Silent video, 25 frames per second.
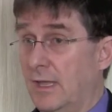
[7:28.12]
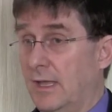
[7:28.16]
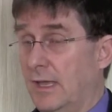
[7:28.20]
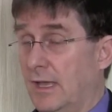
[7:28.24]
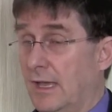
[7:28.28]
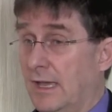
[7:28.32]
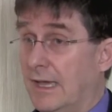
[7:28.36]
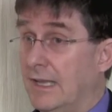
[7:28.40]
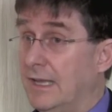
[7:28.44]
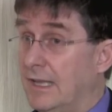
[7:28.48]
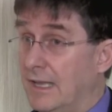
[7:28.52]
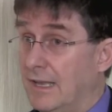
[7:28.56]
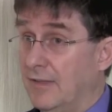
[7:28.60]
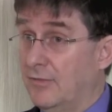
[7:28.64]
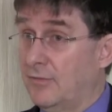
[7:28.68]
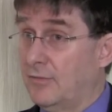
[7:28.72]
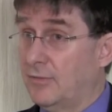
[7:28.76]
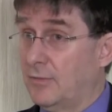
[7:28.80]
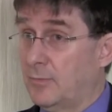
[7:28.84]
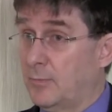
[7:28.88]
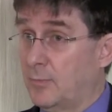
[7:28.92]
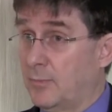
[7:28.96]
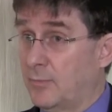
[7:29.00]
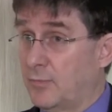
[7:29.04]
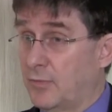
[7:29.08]
I'd love
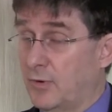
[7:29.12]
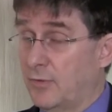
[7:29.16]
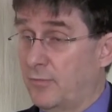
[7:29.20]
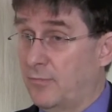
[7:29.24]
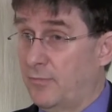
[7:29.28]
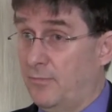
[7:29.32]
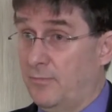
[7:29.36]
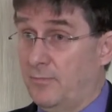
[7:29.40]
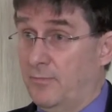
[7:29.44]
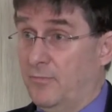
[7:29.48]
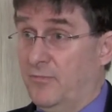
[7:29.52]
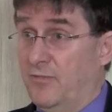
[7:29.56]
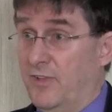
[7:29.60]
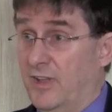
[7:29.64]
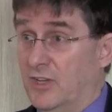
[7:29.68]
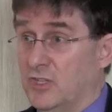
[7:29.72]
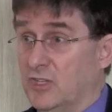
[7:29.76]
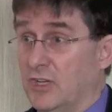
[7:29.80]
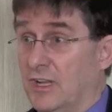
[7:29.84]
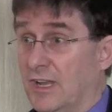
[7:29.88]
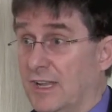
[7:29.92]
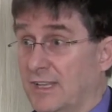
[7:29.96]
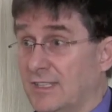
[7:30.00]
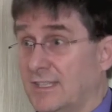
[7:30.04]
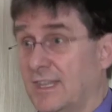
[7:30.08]

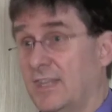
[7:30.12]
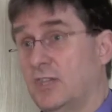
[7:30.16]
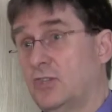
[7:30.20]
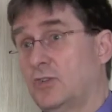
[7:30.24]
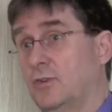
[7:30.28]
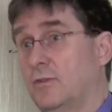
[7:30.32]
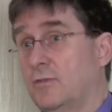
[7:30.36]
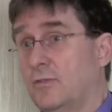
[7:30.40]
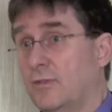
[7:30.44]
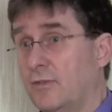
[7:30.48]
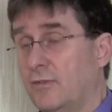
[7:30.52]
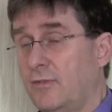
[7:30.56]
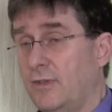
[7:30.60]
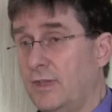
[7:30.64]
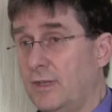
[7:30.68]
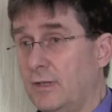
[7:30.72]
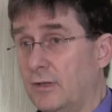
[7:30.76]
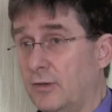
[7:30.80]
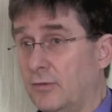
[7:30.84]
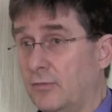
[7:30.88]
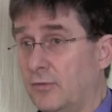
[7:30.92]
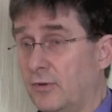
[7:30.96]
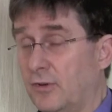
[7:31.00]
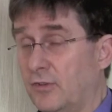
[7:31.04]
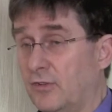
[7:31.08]
professionalization of the
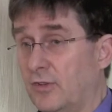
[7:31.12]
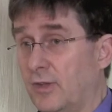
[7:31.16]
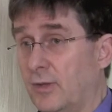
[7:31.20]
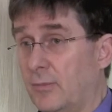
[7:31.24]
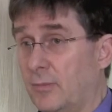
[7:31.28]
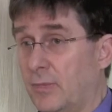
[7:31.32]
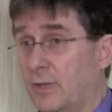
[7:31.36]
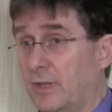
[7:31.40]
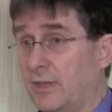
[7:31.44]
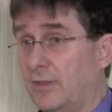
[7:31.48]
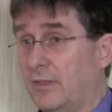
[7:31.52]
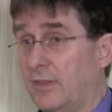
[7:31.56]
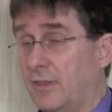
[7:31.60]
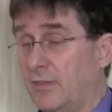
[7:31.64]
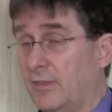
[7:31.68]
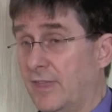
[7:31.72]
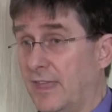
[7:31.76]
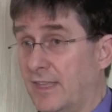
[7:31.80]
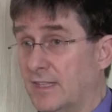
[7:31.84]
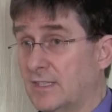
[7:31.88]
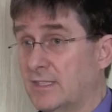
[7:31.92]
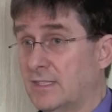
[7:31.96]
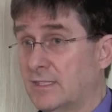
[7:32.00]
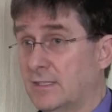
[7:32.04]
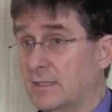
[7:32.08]
field, for example. I think
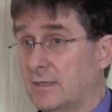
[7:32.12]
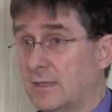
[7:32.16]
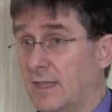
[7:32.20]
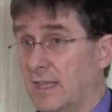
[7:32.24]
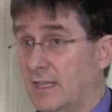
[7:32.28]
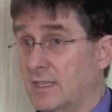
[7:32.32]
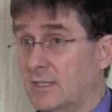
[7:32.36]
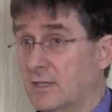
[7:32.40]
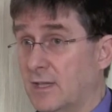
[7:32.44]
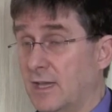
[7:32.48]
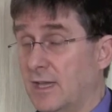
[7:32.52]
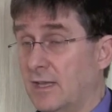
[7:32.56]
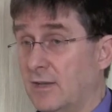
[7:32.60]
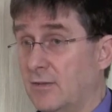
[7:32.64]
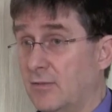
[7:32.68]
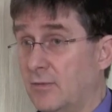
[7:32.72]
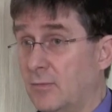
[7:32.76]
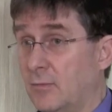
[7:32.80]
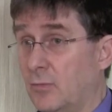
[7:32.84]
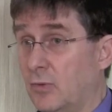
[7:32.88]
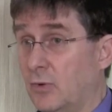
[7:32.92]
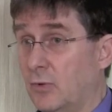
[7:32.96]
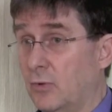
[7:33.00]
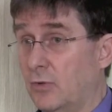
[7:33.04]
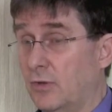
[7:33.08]
that's kind of
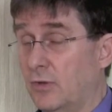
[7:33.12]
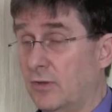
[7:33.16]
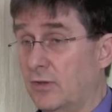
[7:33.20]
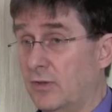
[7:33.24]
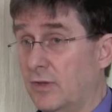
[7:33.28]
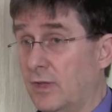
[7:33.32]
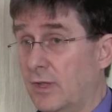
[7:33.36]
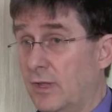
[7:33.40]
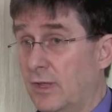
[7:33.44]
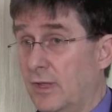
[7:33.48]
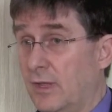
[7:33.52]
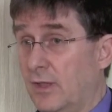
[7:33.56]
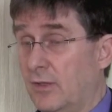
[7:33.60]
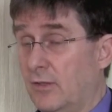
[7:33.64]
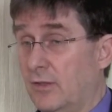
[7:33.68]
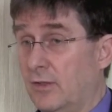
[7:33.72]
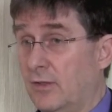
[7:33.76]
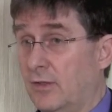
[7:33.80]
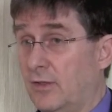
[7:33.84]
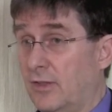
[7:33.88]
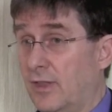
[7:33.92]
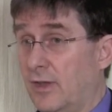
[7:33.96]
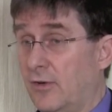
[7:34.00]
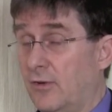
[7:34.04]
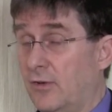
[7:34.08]
important,
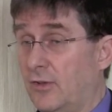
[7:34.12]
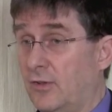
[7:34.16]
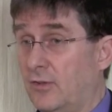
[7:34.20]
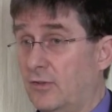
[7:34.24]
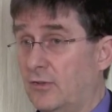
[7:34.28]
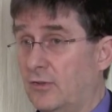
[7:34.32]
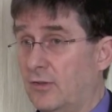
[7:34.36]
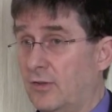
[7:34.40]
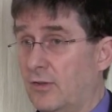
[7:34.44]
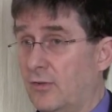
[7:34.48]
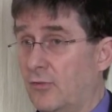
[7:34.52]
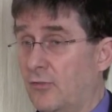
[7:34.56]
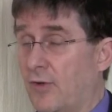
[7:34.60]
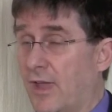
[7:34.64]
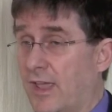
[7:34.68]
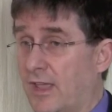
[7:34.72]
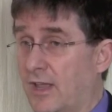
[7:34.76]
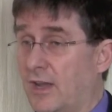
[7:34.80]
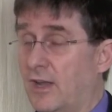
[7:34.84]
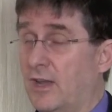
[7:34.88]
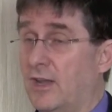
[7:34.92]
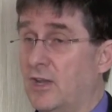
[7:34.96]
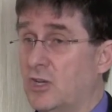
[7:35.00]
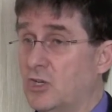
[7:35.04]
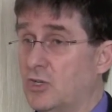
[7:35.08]
that there is
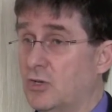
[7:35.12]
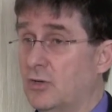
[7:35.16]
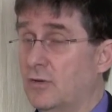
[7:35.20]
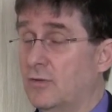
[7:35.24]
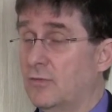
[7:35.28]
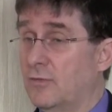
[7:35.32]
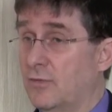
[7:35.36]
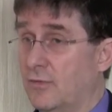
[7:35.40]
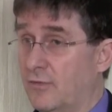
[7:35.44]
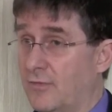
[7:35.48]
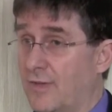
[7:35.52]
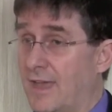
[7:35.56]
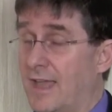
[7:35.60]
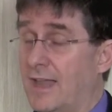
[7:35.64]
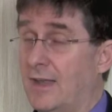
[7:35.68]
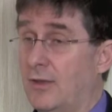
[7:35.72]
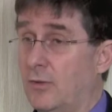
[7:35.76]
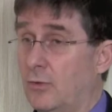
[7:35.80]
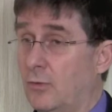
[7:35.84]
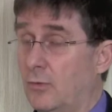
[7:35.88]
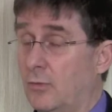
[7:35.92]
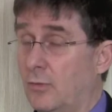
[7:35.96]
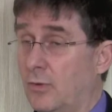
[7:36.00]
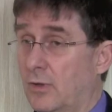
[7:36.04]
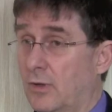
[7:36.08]
recognition of the
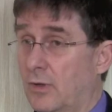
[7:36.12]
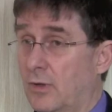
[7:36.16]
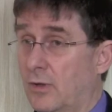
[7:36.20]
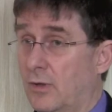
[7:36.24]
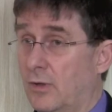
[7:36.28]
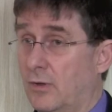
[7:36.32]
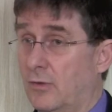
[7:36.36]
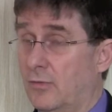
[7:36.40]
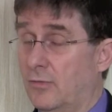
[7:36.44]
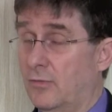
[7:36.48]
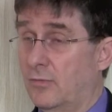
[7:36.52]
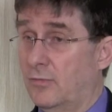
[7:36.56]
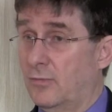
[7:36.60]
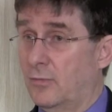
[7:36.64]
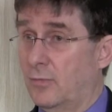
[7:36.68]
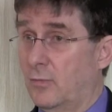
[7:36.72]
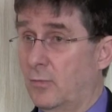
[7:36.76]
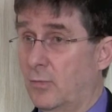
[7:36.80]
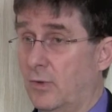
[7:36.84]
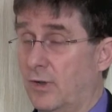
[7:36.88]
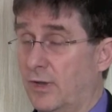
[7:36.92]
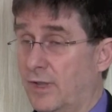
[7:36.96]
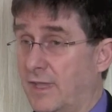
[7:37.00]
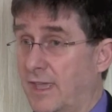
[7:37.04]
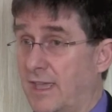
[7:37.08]
value of
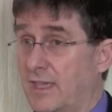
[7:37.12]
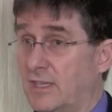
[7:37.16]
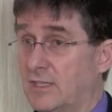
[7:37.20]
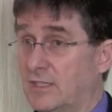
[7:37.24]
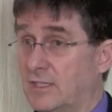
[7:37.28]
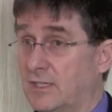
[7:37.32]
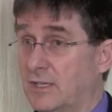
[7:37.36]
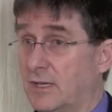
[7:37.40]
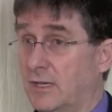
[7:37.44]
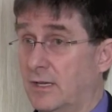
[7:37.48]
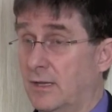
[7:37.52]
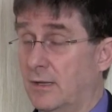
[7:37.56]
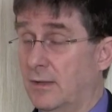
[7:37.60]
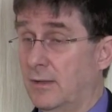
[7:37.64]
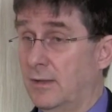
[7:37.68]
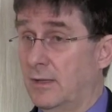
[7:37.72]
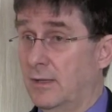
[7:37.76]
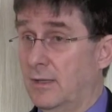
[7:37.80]
what a Kstar